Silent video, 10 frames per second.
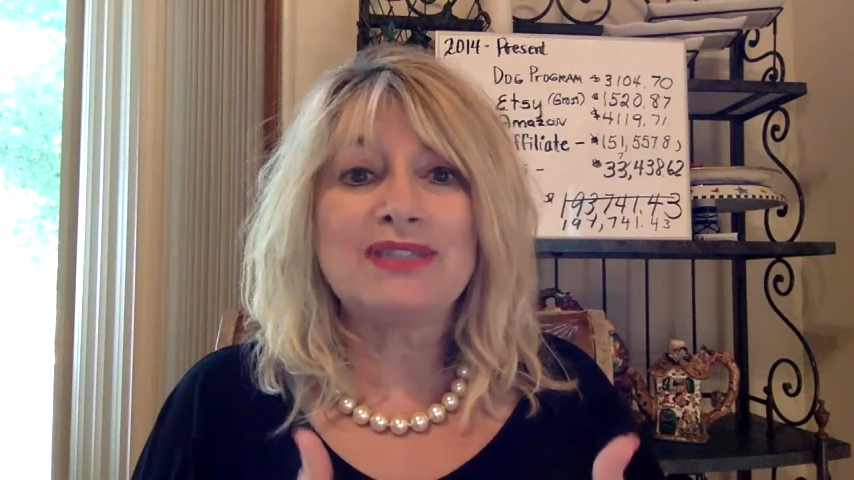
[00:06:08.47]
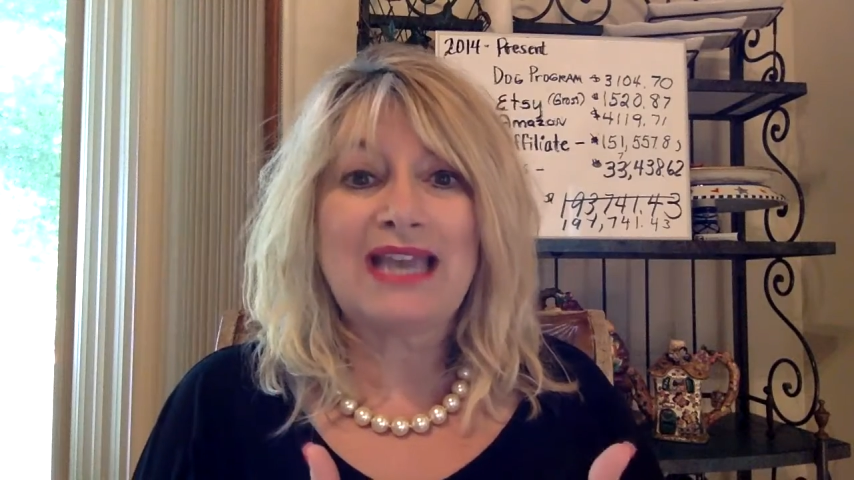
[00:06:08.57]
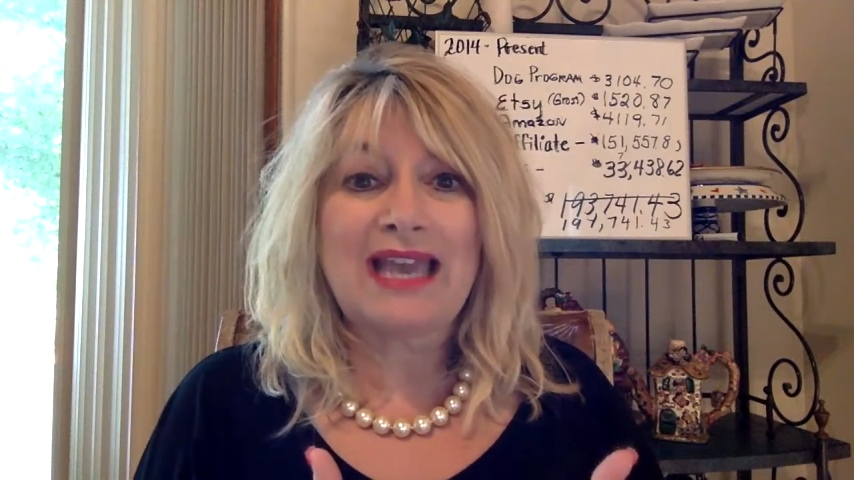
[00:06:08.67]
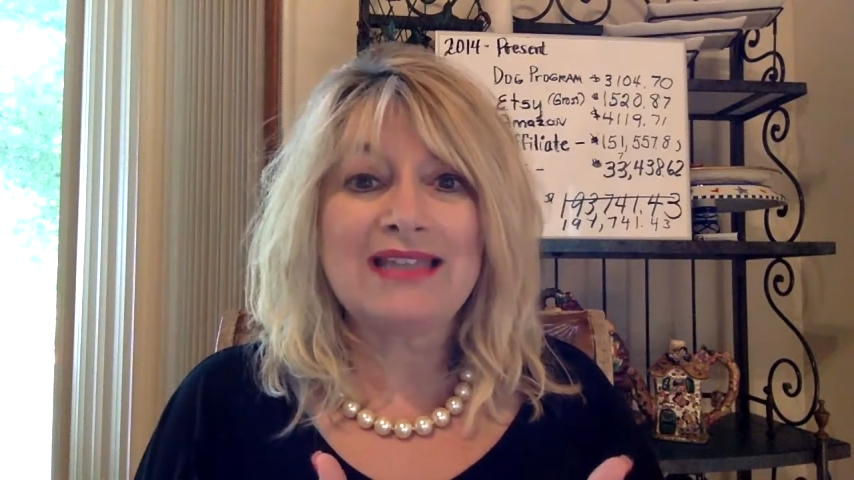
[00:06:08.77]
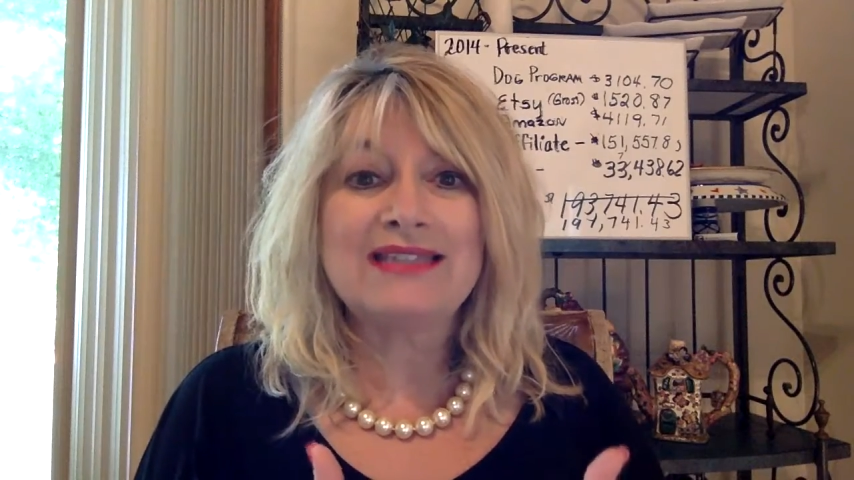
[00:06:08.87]

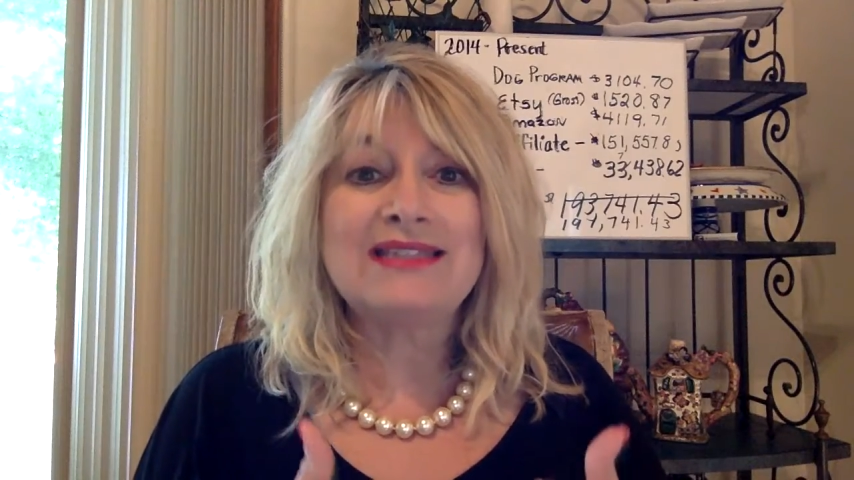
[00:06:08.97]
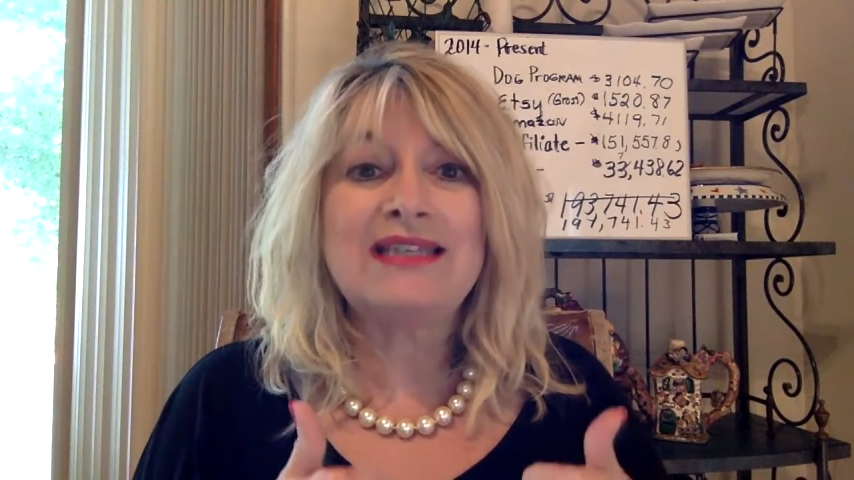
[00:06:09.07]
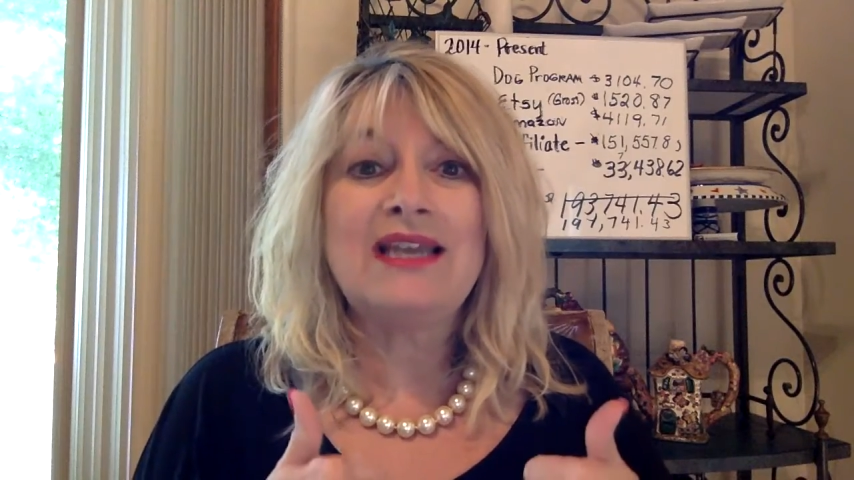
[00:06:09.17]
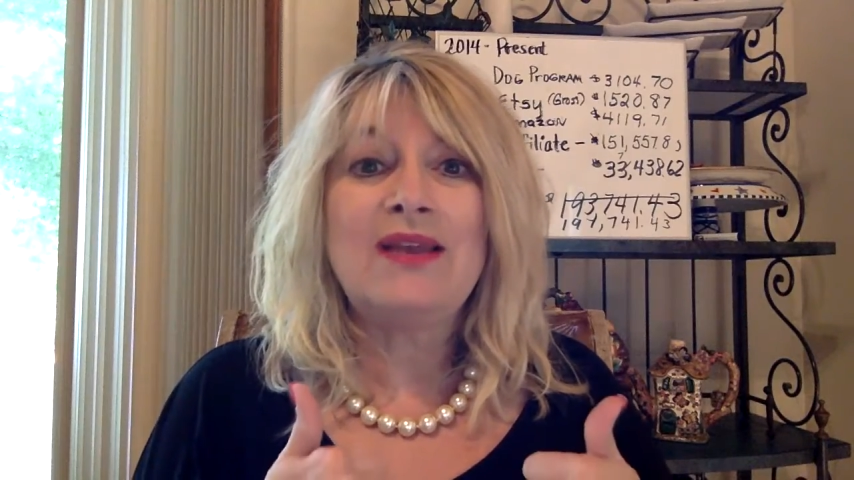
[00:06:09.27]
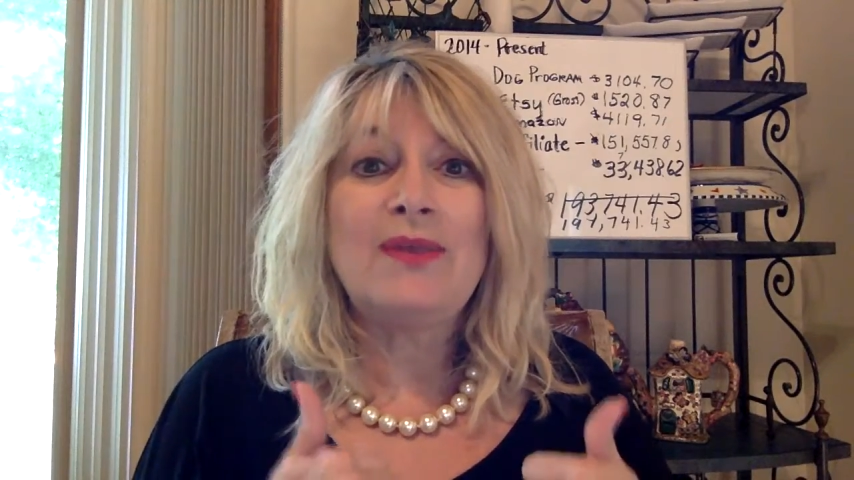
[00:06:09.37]
test
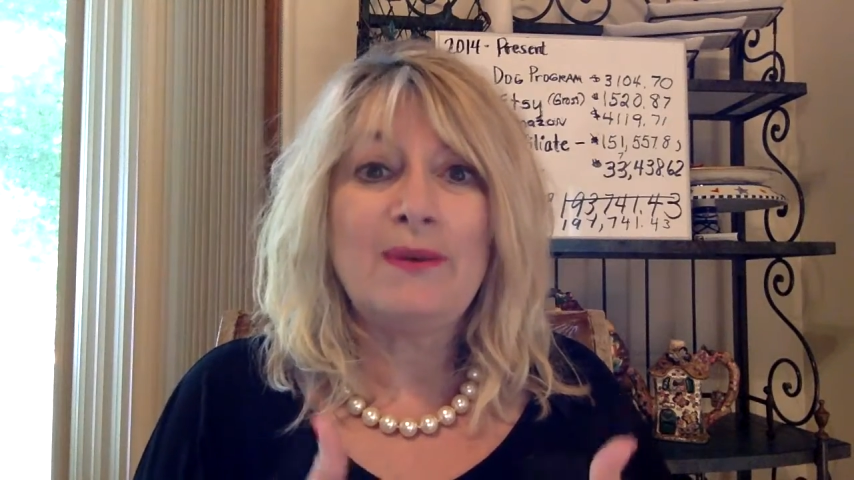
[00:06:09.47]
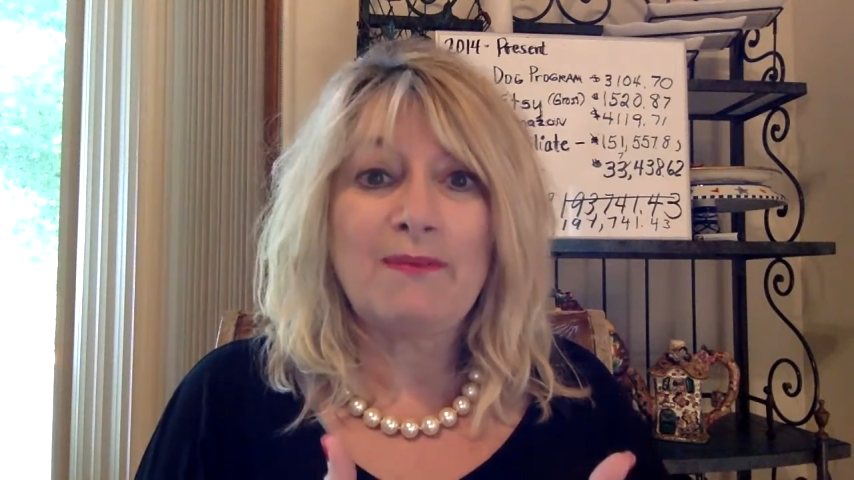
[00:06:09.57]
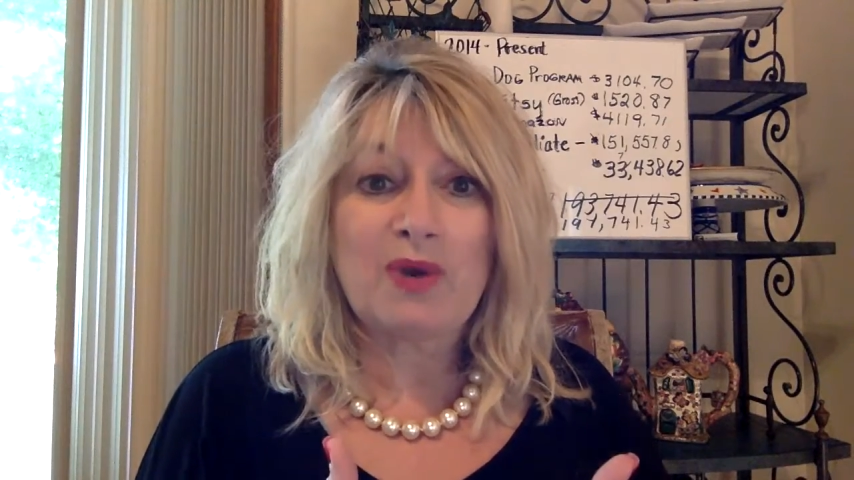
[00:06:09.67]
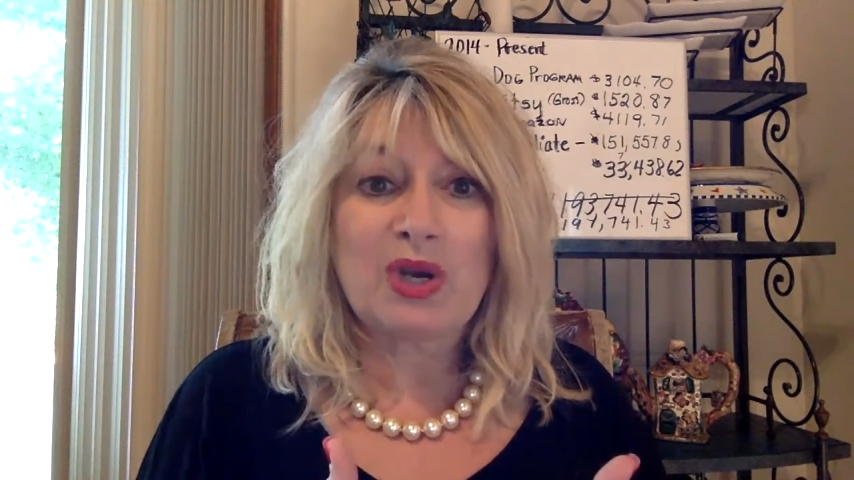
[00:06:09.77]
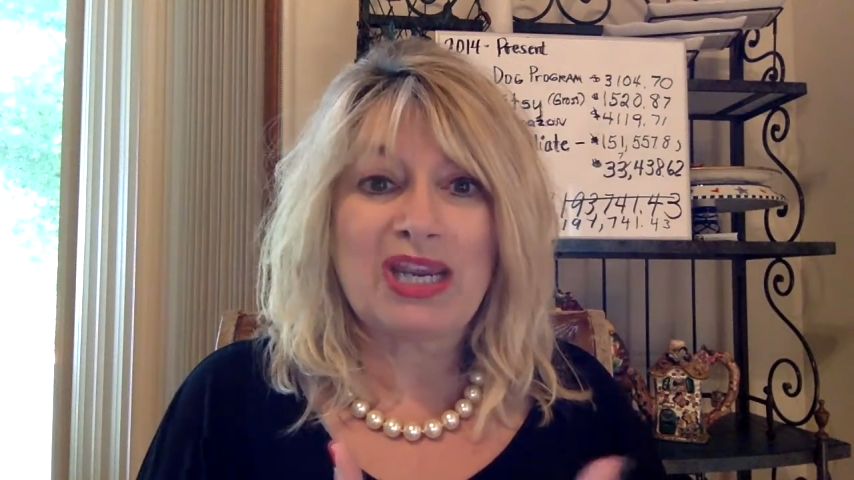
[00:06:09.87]
the
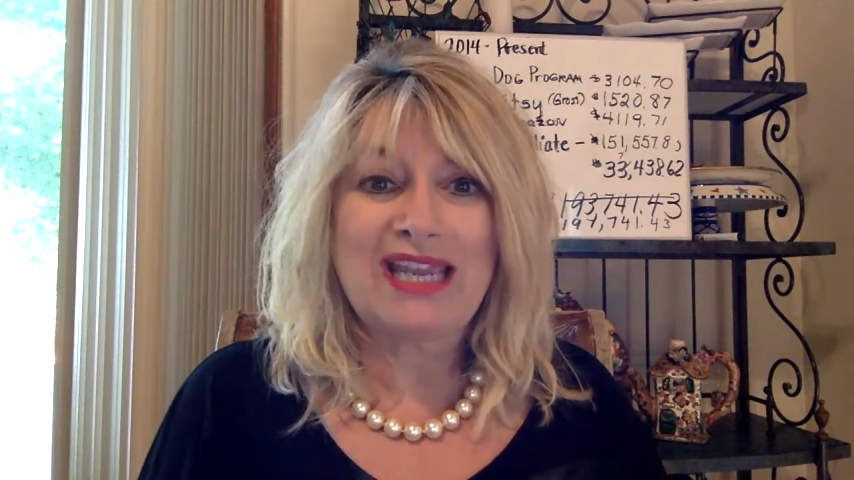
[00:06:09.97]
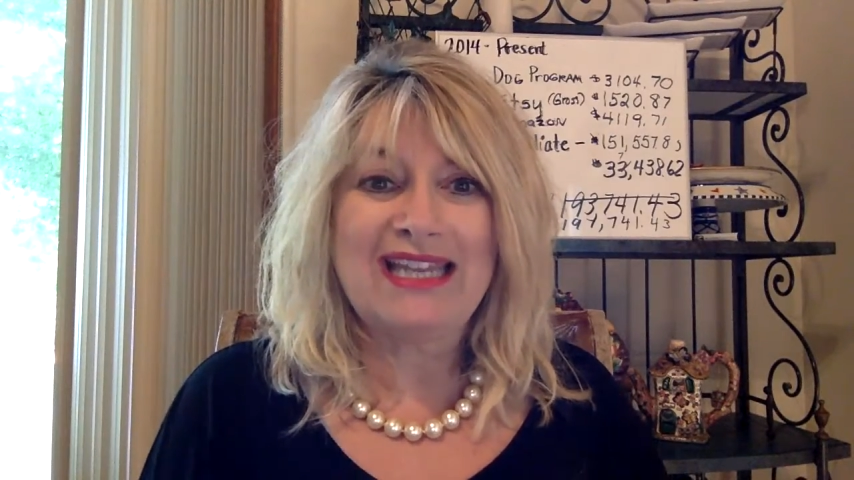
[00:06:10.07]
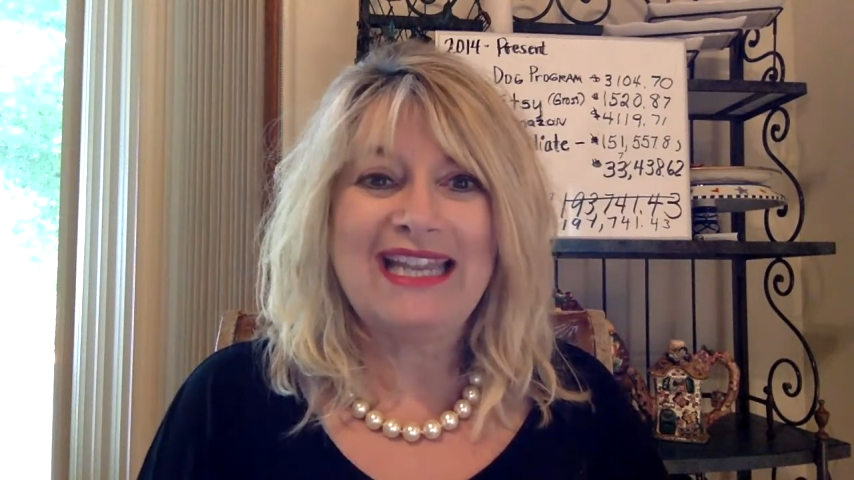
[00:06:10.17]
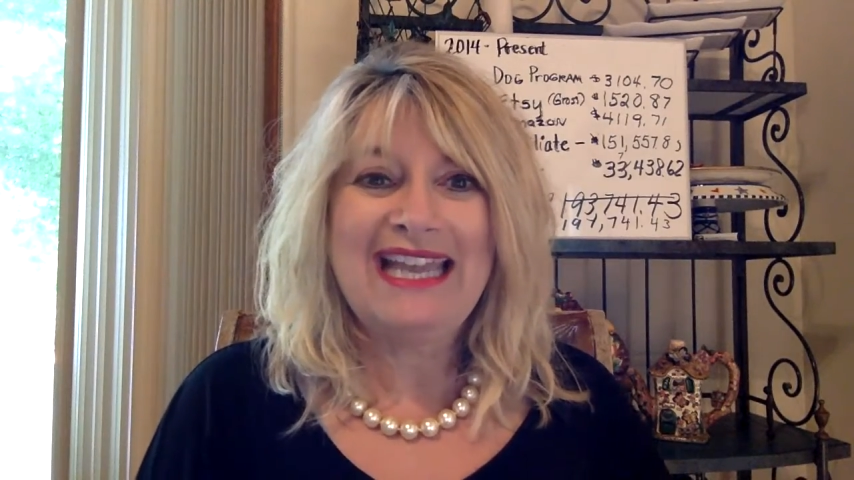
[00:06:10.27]
market